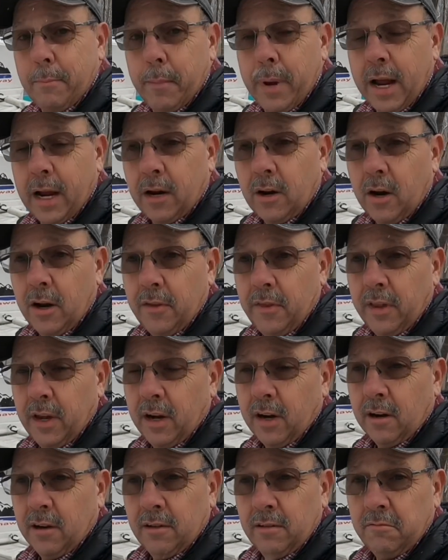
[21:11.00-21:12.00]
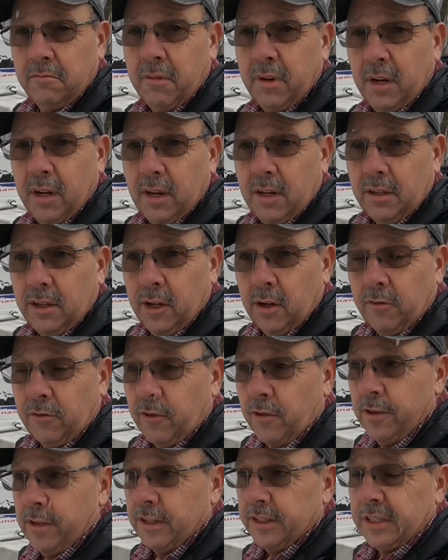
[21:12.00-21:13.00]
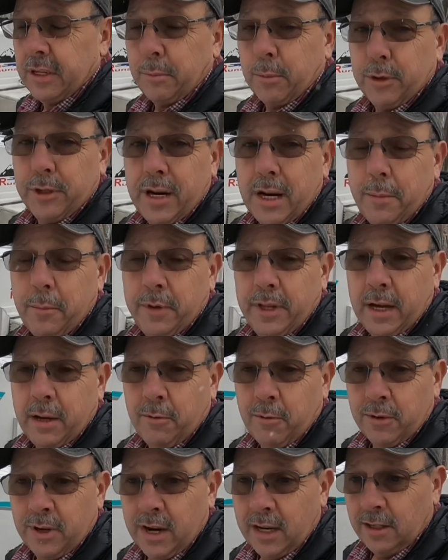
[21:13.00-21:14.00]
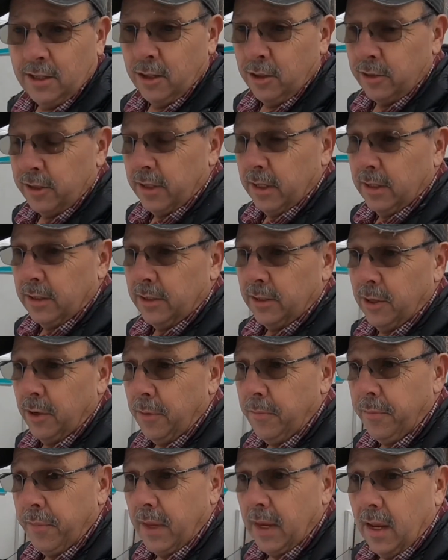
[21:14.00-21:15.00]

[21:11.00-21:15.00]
back on there, and for in the summertime and that we're not using it. So